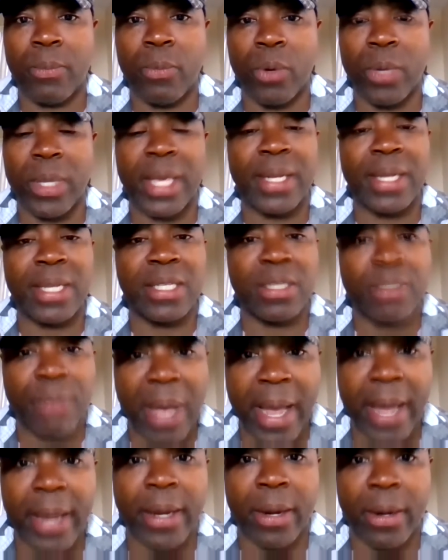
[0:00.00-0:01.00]
will get
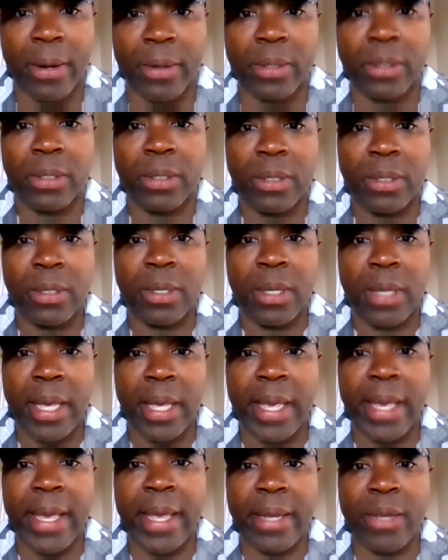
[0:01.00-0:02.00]
inspired.
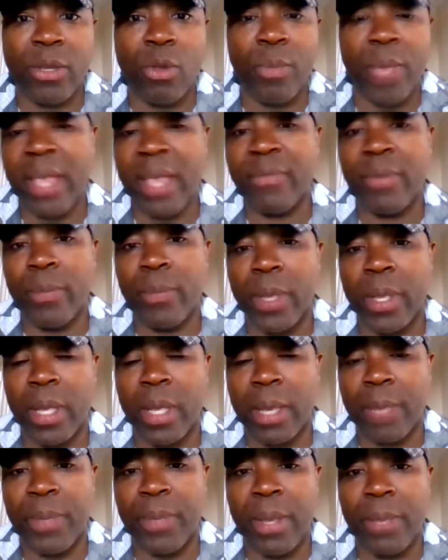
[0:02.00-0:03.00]
And you may even
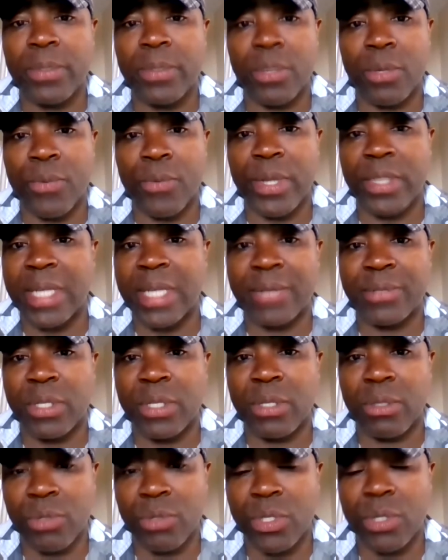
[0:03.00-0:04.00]
get people to reach out to
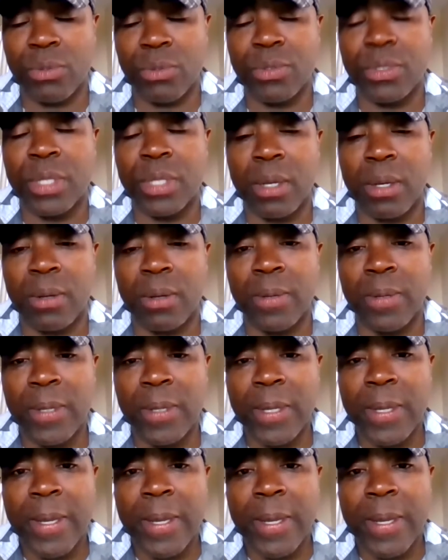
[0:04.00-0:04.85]
you too. So